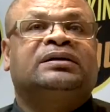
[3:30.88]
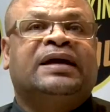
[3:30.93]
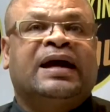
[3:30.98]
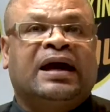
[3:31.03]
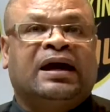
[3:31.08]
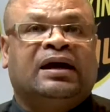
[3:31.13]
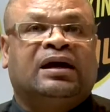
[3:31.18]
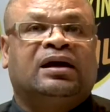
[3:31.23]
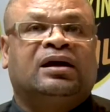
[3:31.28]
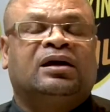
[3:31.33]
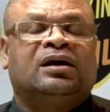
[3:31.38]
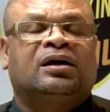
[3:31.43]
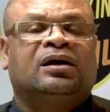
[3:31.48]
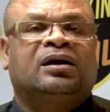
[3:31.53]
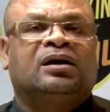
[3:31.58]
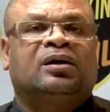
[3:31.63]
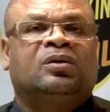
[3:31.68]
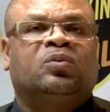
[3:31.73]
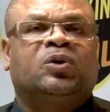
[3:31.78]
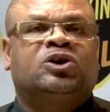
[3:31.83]
day,
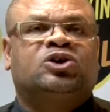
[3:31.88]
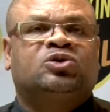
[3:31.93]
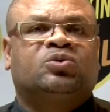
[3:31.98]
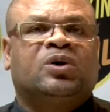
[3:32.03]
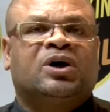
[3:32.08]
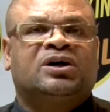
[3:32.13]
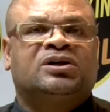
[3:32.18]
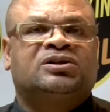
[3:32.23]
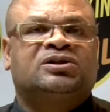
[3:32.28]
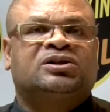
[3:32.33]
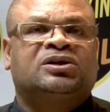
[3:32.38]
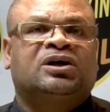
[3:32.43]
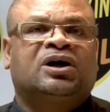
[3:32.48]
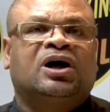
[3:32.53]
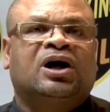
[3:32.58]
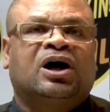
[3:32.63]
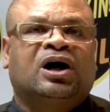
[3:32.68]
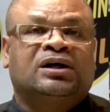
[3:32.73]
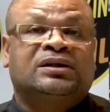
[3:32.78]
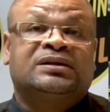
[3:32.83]
which was
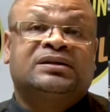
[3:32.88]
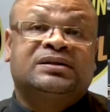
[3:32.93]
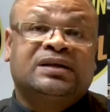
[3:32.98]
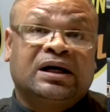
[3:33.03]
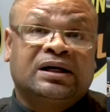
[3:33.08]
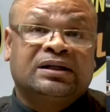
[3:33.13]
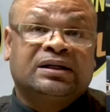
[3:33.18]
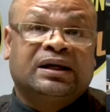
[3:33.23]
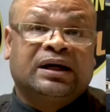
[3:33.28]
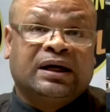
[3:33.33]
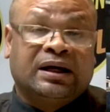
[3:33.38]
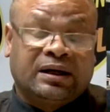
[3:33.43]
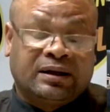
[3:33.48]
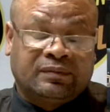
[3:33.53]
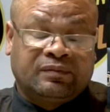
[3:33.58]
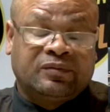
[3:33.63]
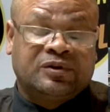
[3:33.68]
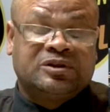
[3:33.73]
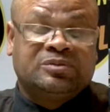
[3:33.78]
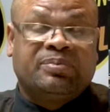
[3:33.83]
on Sunday,
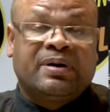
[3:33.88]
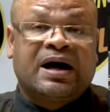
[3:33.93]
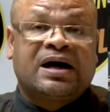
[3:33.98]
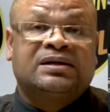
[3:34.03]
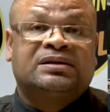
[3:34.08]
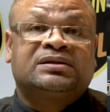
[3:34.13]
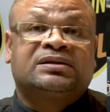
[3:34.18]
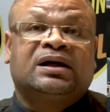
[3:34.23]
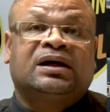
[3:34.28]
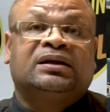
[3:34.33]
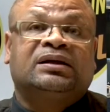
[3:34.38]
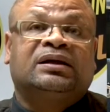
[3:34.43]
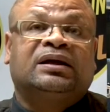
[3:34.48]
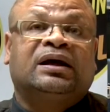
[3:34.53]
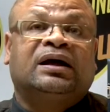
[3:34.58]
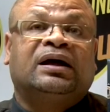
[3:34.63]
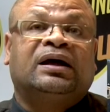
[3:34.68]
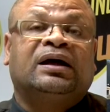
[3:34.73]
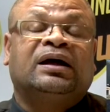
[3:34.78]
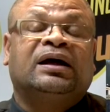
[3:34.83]
past
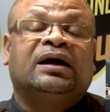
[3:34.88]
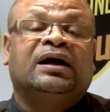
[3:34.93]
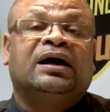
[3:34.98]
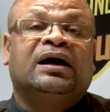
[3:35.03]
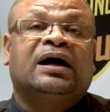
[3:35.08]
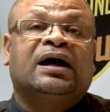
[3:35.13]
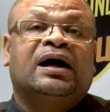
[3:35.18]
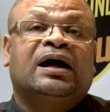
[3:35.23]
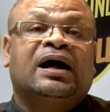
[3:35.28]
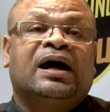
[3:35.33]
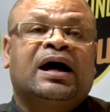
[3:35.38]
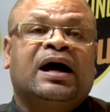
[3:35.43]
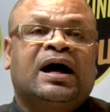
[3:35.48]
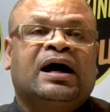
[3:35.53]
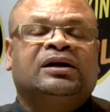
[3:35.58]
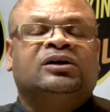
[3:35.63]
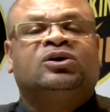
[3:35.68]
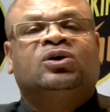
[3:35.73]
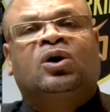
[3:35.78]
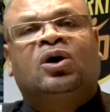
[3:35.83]
Sunday,
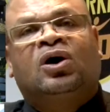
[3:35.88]
and you